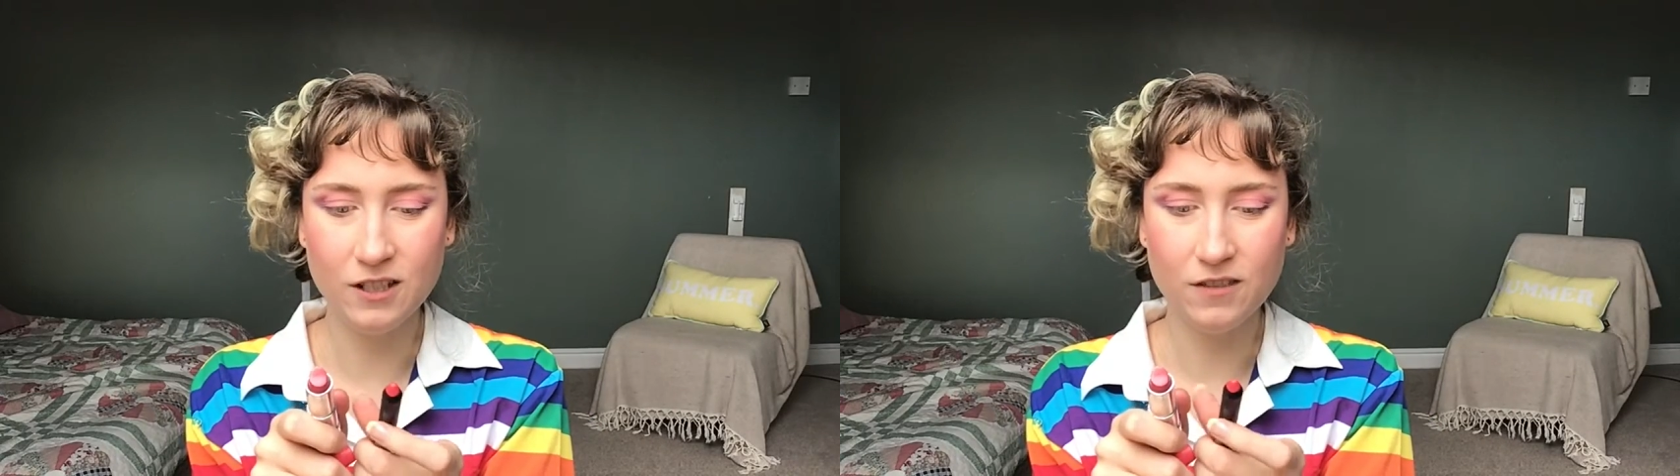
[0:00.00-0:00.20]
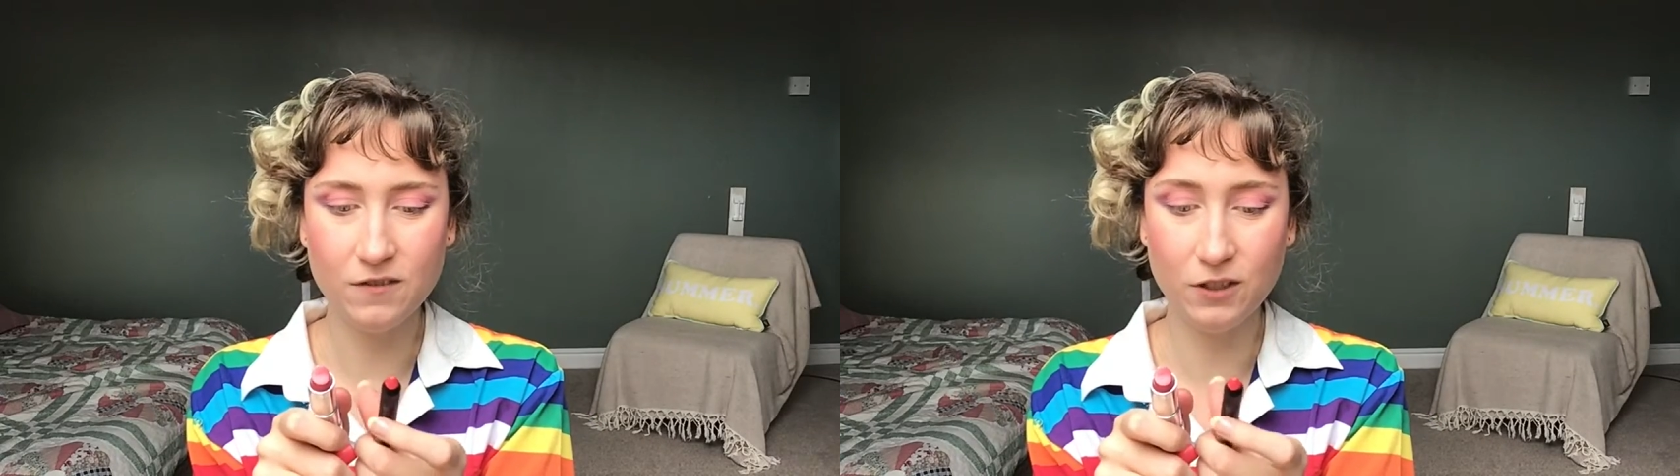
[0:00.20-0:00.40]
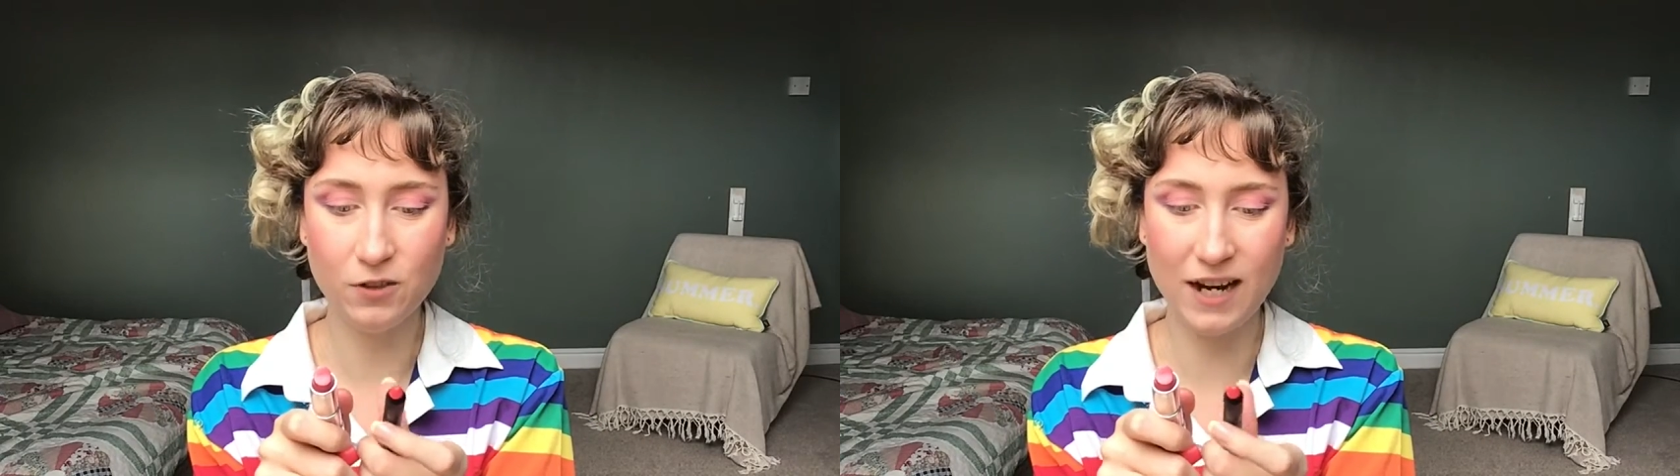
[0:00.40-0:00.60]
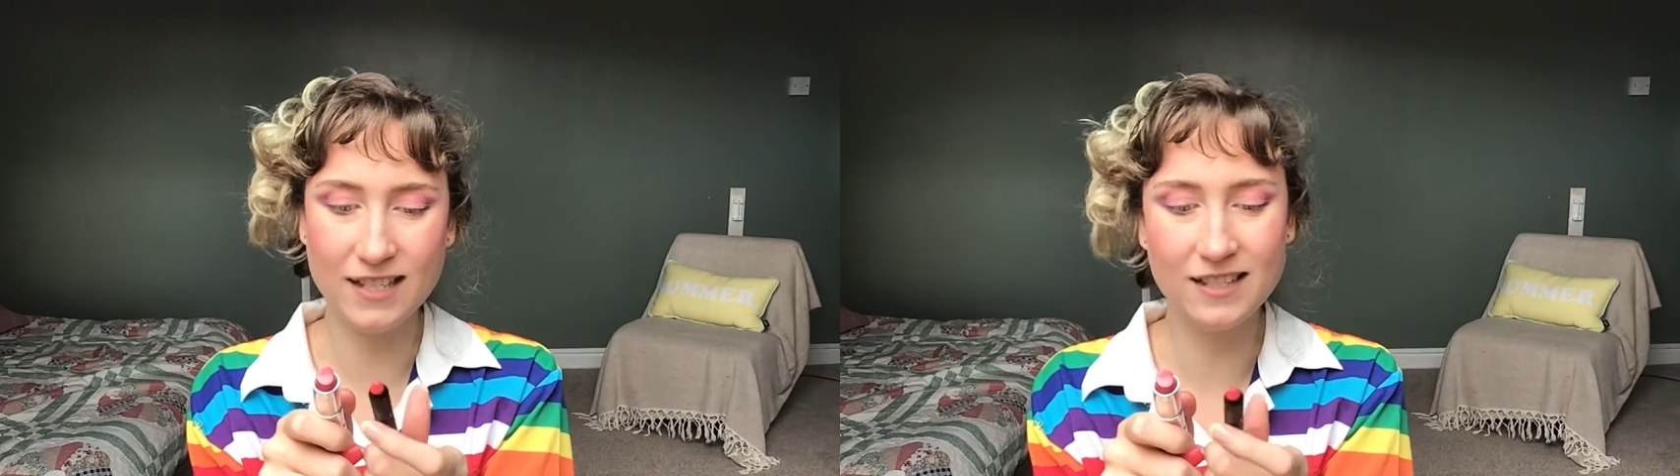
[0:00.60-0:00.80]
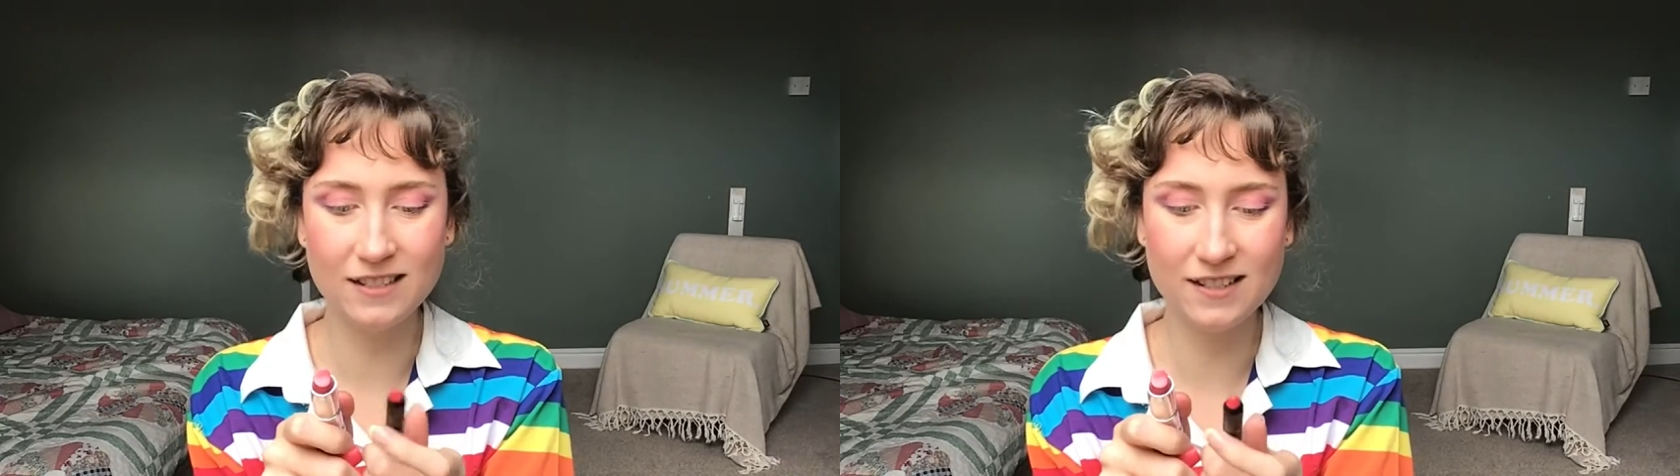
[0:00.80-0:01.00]

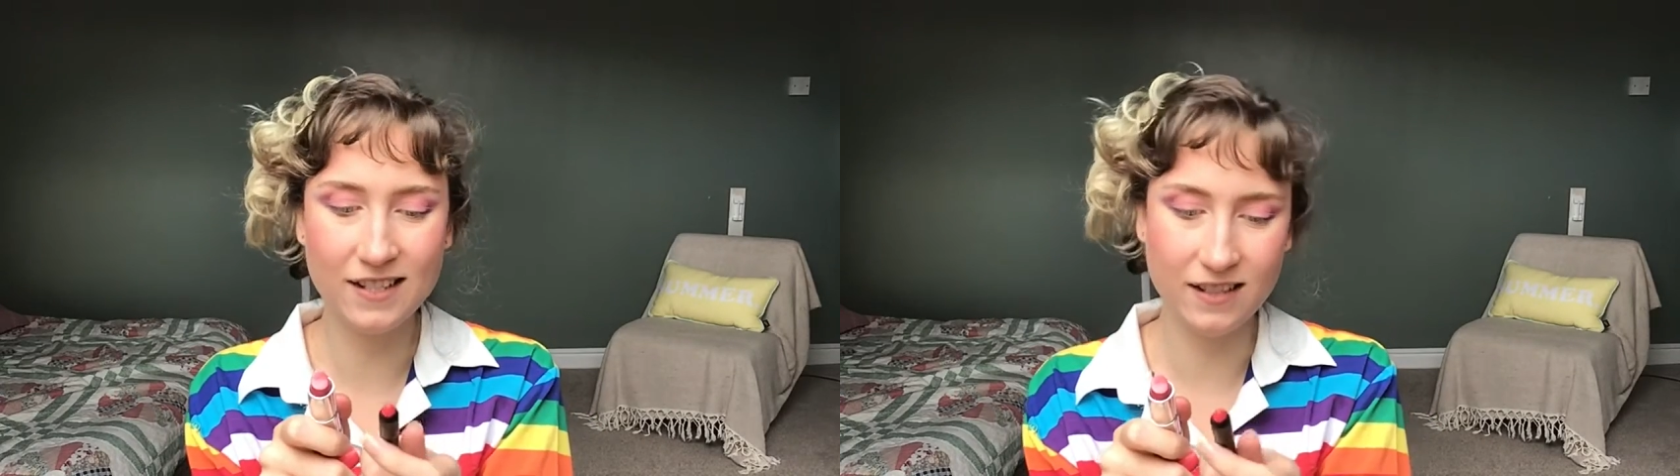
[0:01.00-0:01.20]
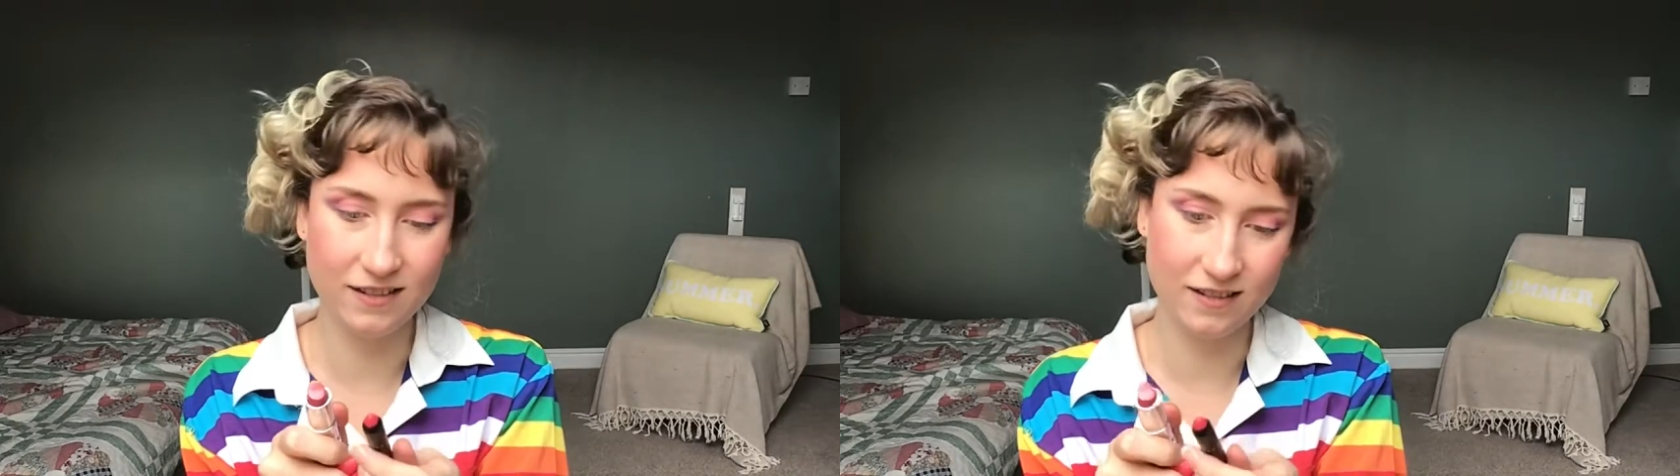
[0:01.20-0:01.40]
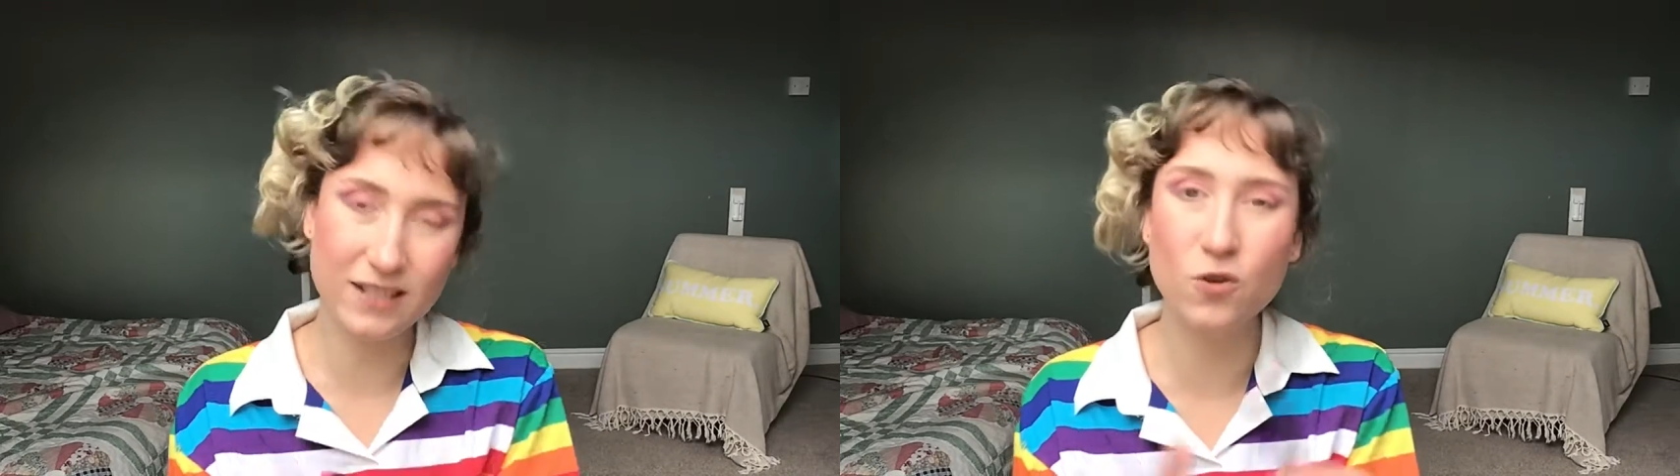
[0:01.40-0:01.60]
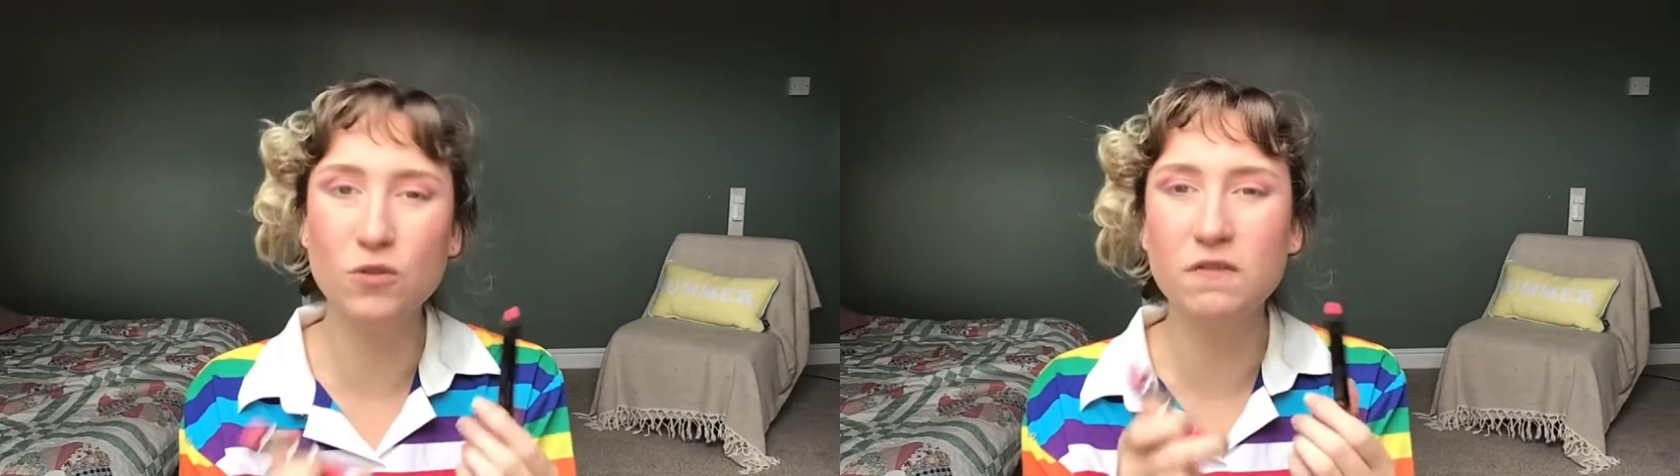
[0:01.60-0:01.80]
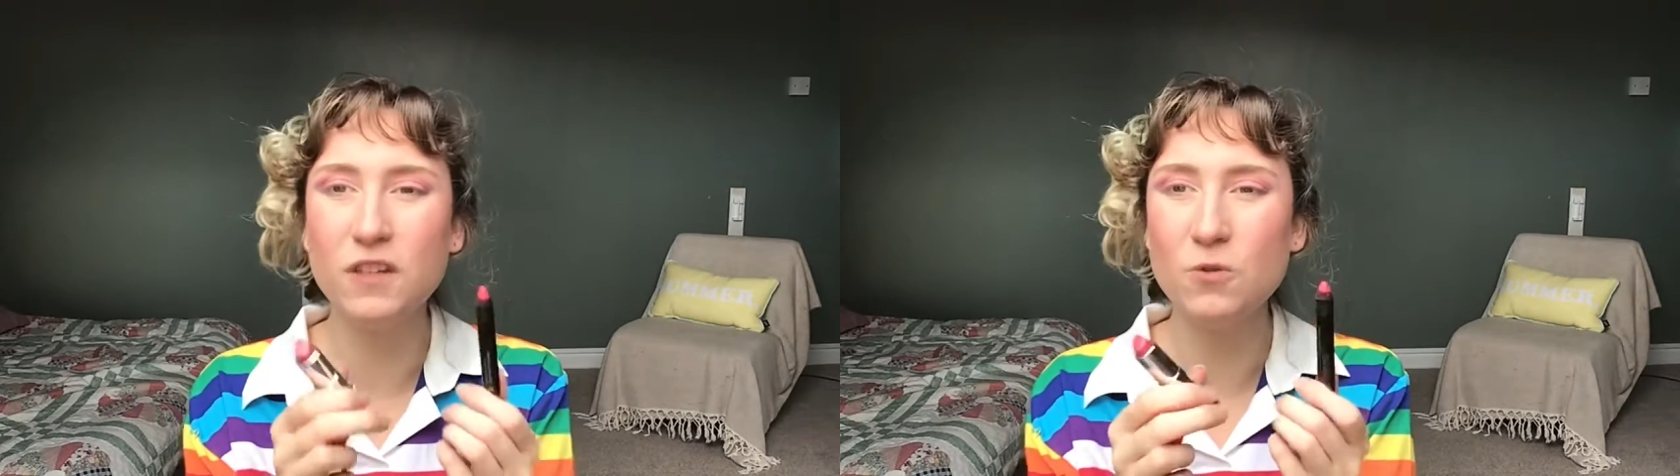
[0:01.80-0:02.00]
fluorescent. It's called
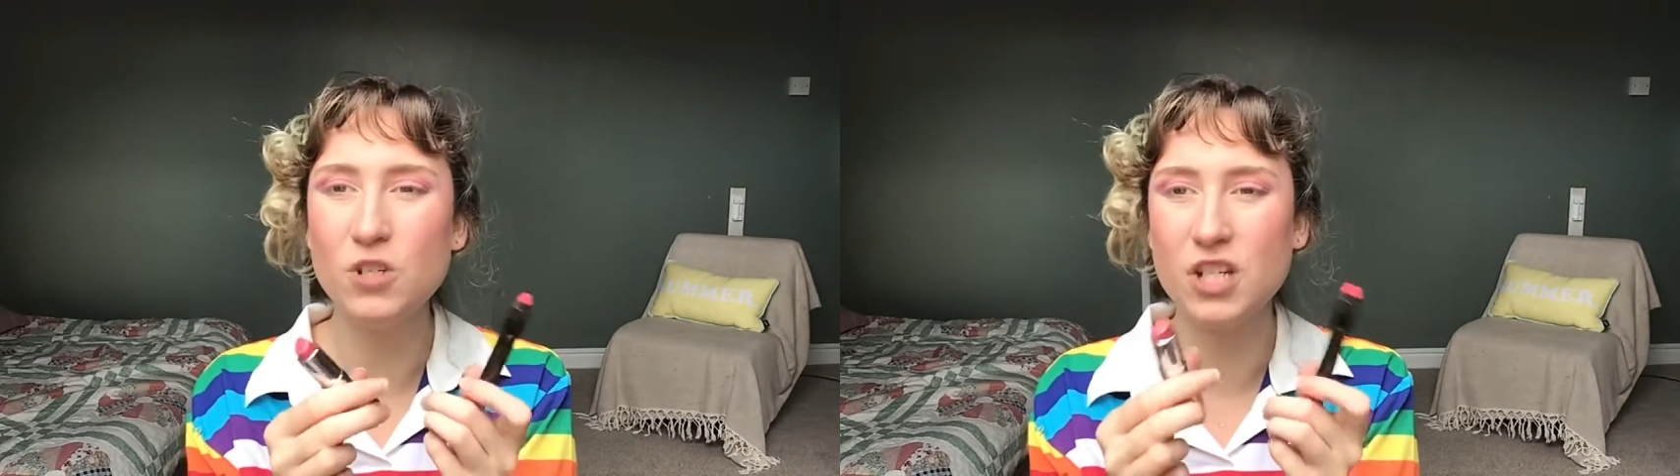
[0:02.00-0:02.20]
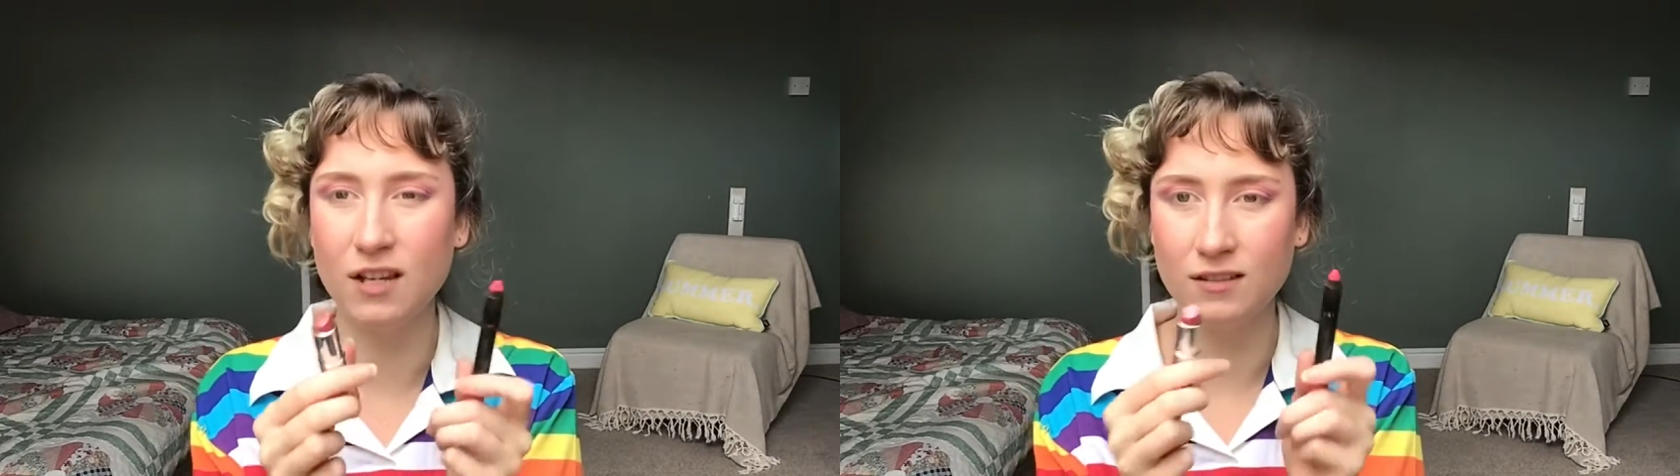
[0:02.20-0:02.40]
fuchsia.